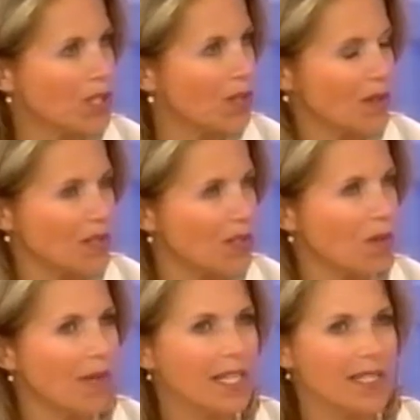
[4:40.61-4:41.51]
certain
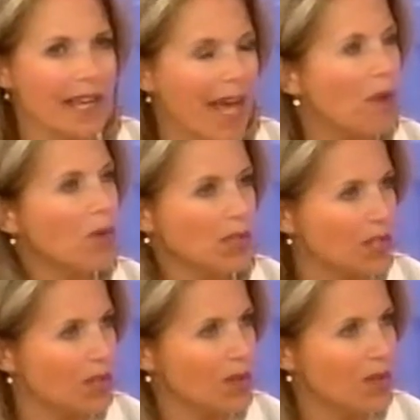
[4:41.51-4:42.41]
stories, how we'll
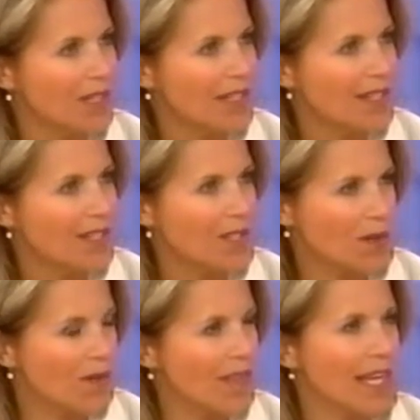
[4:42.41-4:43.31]
do
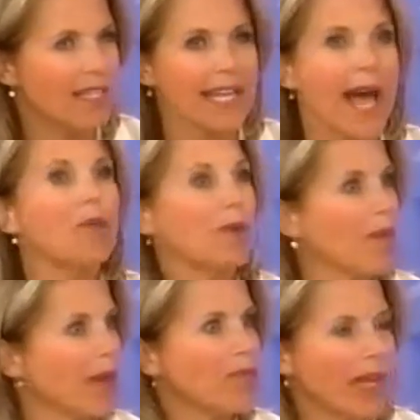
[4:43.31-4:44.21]
certain things, how we
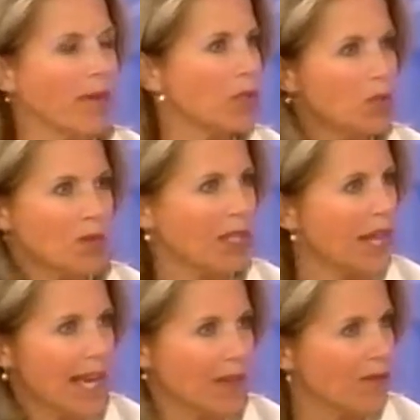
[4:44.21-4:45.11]
might be able to
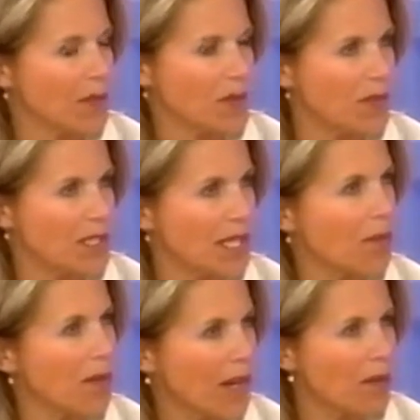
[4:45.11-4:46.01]
enlighten viewers in
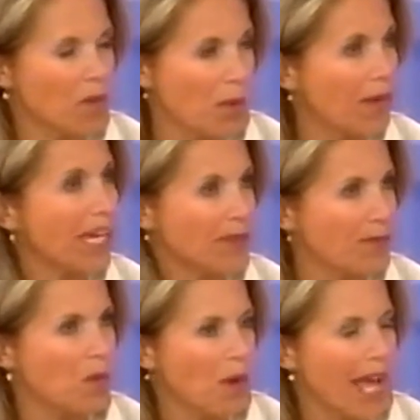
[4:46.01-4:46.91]
a better, more
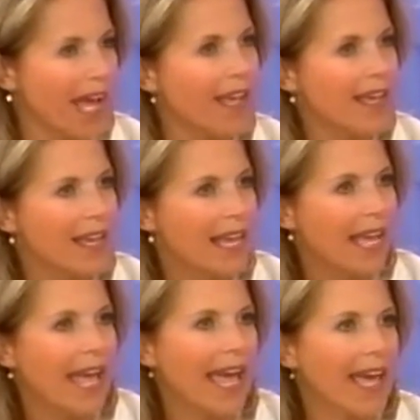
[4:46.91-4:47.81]
meaningful way.
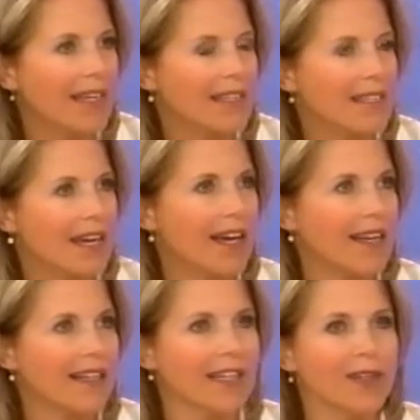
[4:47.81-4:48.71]
And
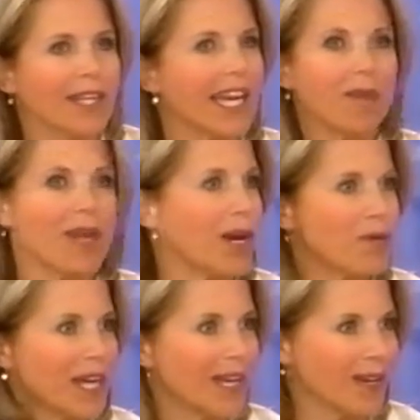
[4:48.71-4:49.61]
clearly, I'm not a
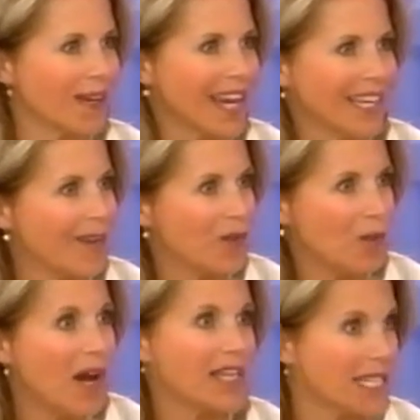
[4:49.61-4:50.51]
reader. I never
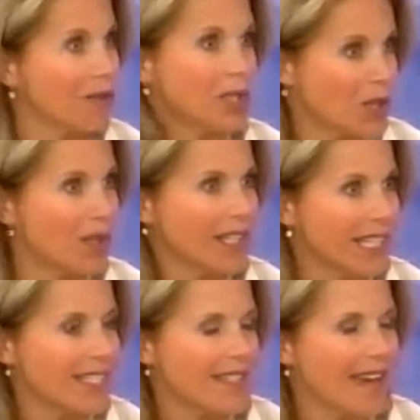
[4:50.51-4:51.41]
was. I'm a
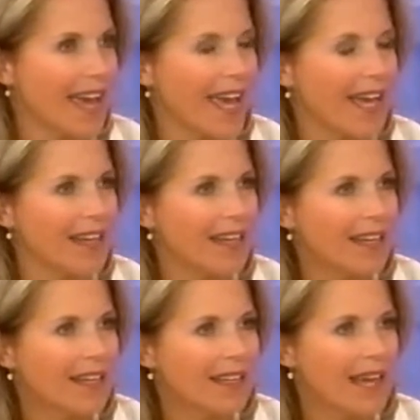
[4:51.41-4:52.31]
journalist. And
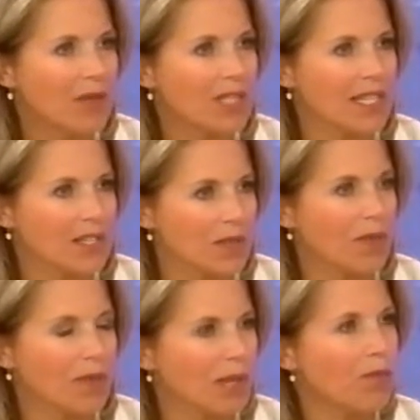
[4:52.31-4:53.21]
that was
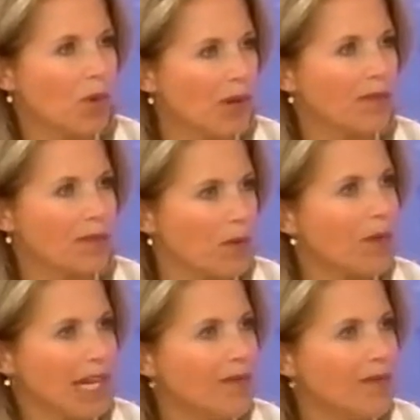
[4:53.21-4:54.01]
extremely important for me.